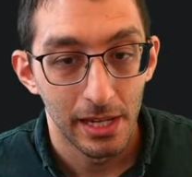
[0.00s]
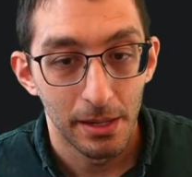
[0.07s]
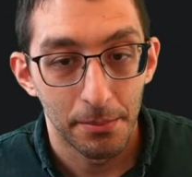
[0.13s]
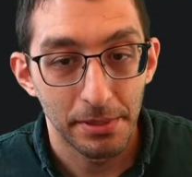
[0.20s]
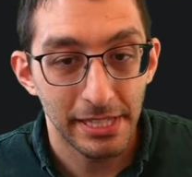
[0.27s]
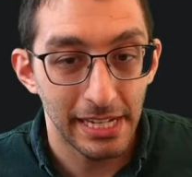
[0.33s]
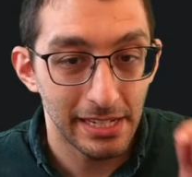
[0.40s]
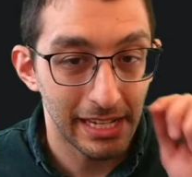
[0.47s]

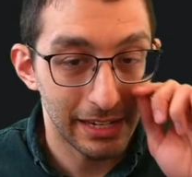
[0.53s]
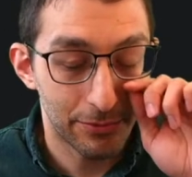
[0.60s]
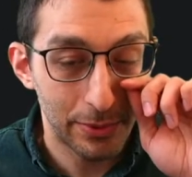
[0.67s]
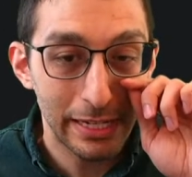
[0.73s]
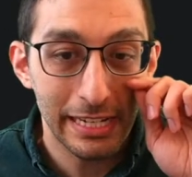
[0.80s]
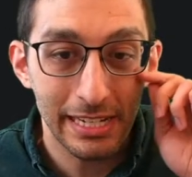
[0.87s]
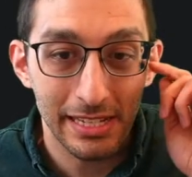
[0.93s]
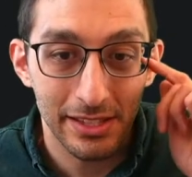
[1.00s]
But then if we
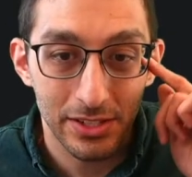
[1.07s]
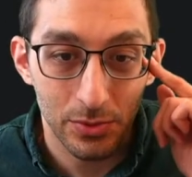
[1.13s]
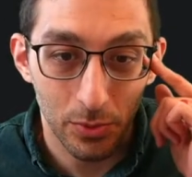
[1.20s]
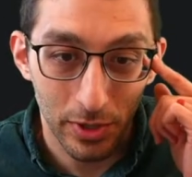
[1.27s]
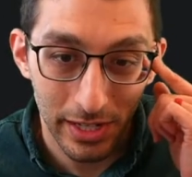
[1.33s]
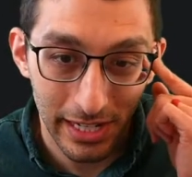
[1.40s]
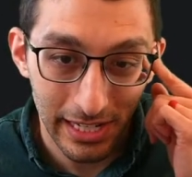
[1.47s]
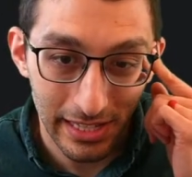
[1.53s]
can get this
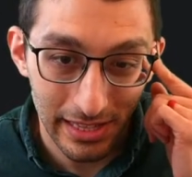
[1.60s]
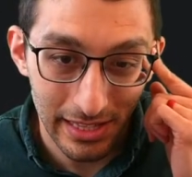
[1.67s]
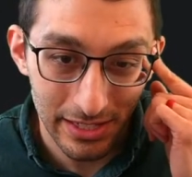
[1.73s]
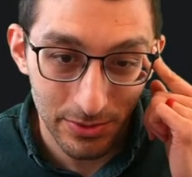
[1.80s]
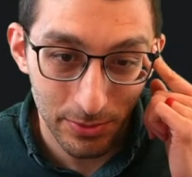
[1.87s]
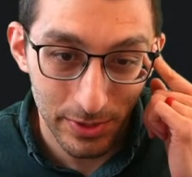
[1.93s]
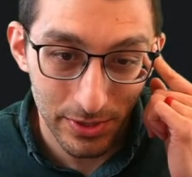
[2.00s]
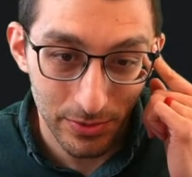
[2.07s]
working,
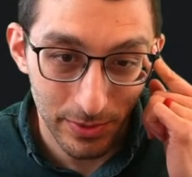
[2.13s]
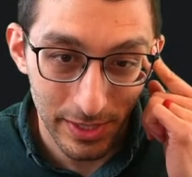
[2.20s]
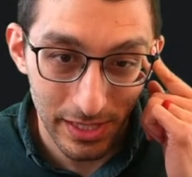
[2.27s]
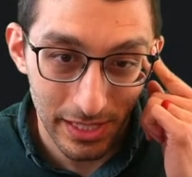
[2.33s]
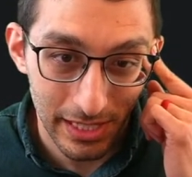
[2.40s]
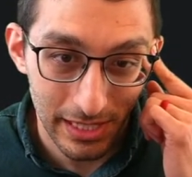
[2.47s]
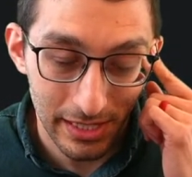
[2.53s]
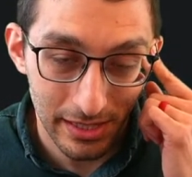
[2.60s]
this was
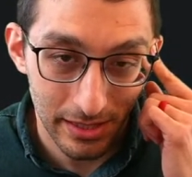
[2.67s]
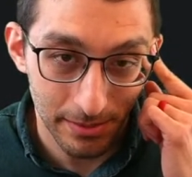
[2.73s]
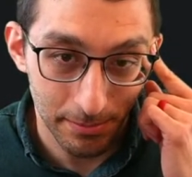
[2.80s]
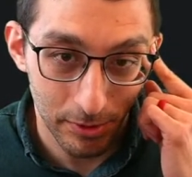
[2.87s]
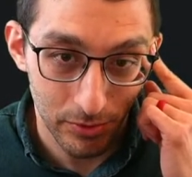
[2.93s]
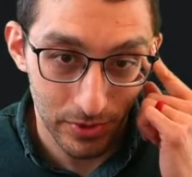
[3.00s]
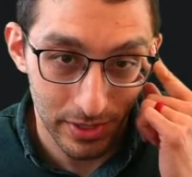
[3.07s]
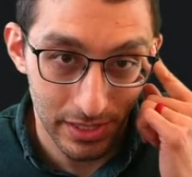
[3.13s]
really the
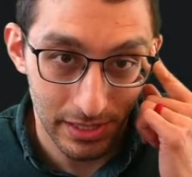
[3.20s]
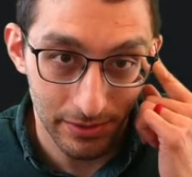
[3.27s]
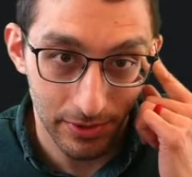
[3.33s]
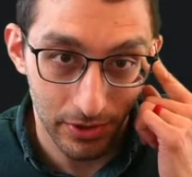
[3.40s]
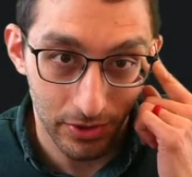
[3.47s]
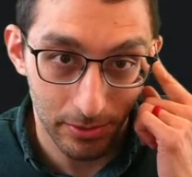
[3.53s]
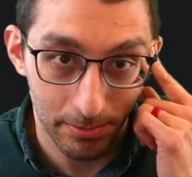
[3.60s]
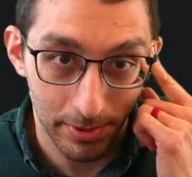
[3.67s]
most
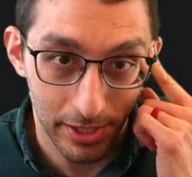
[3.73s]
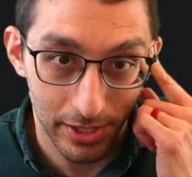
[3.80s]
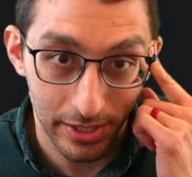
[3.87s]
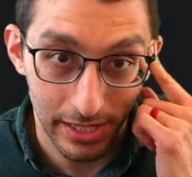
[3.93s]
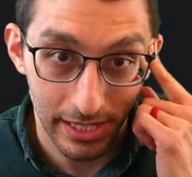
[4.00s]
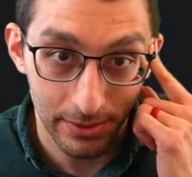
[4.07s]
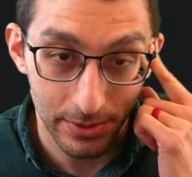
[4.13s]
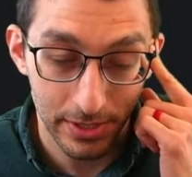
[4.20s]
difficult part,
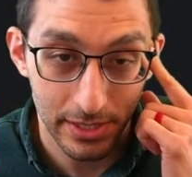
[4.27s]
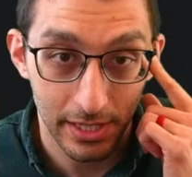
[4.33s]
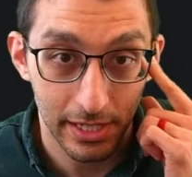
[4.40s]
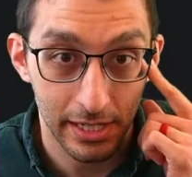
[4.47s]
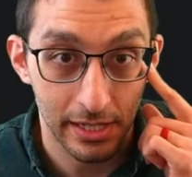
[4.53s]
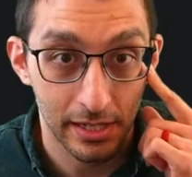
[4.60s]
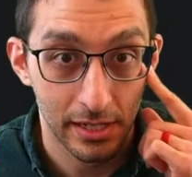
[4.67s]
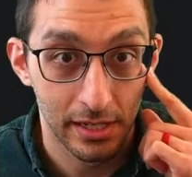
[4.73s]
I would
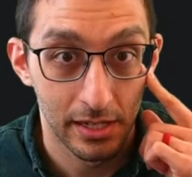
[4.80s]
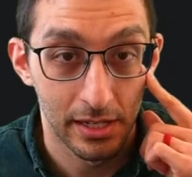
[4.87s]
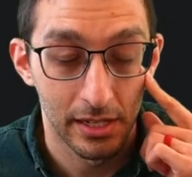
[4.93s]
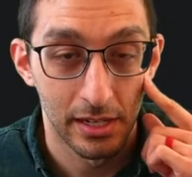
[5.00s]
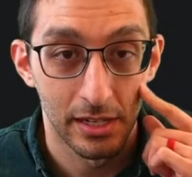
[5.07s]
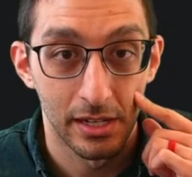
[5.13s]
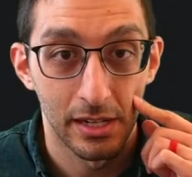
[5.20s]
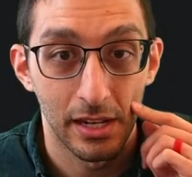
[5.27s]
say.
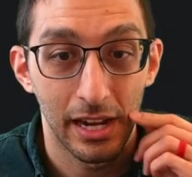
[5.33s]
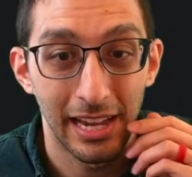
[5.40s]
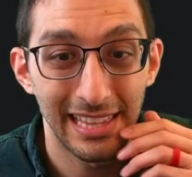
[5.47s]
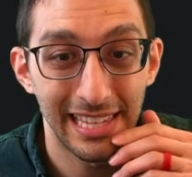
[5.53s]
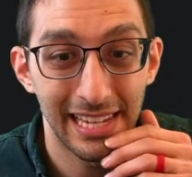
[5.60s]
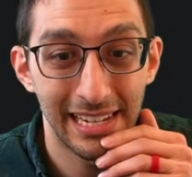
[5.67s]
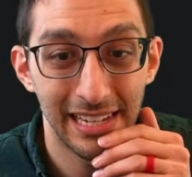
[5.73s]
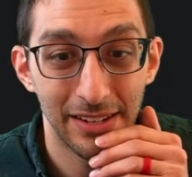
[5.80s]
And
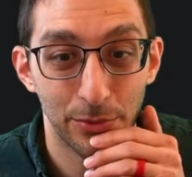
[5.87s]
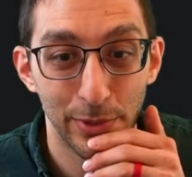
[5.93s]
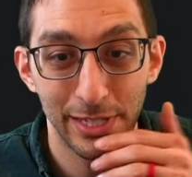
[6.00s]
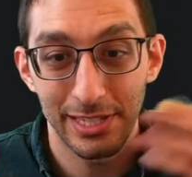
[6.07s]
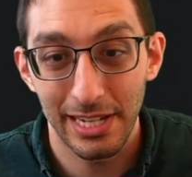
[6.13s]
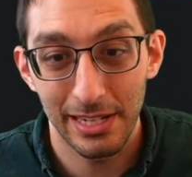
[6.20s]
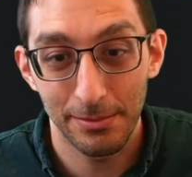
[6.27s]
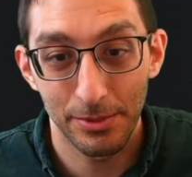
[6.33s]
then if we
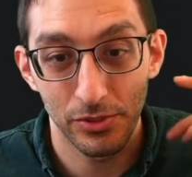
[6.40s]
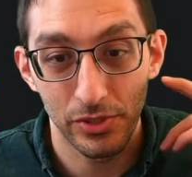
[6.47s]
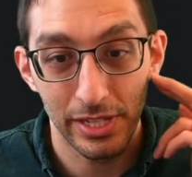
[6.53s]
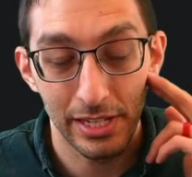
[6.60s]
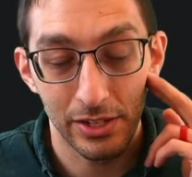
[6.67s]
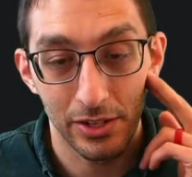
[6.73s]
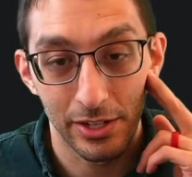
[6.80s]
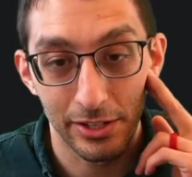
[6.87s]
just end up
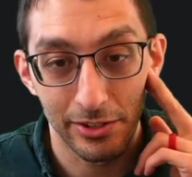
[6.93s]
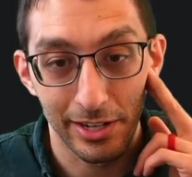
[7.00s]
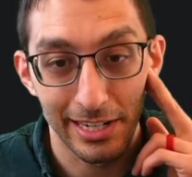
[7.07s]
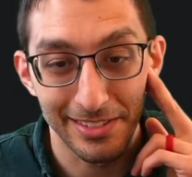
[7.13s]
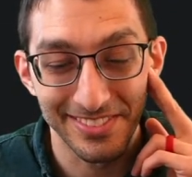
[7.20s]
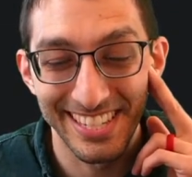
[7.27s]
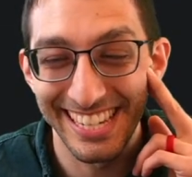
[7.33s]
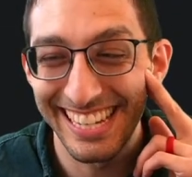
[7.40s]
deleting all your
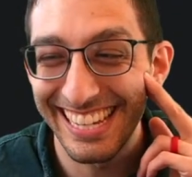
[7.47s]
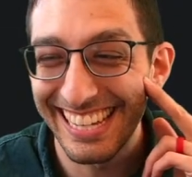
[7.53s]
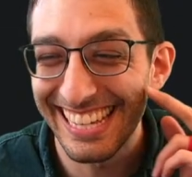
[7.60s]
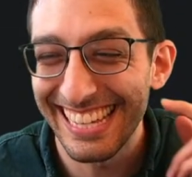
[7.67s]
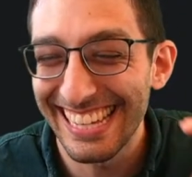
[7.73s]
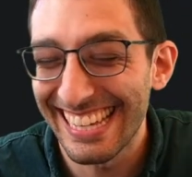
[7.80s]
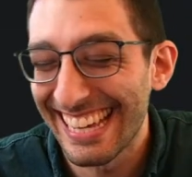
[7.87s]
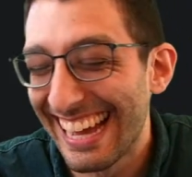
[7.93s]
items,
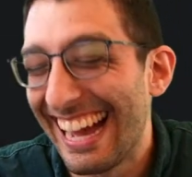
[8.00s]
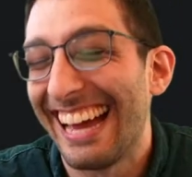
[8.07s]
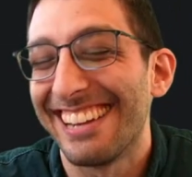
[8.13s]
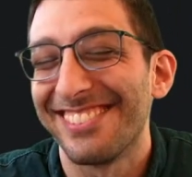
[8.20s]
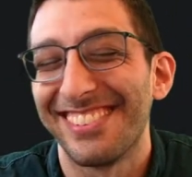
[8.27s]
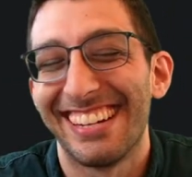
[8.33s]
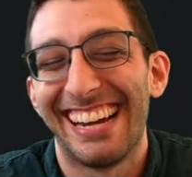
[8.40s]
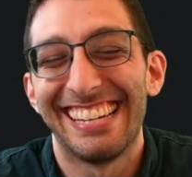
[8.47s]

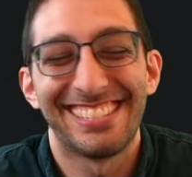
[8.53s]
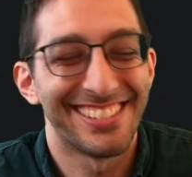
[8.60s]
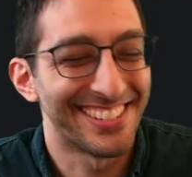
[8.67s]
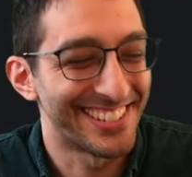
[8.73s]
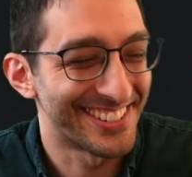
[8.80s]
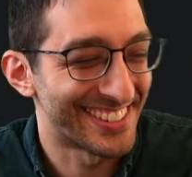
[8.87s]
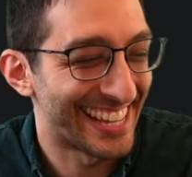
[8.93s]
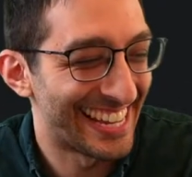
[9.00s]
I shouldn't
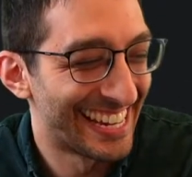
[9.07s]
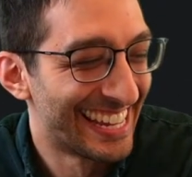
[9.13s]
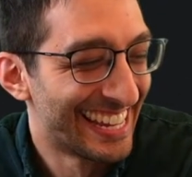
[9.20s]
do that.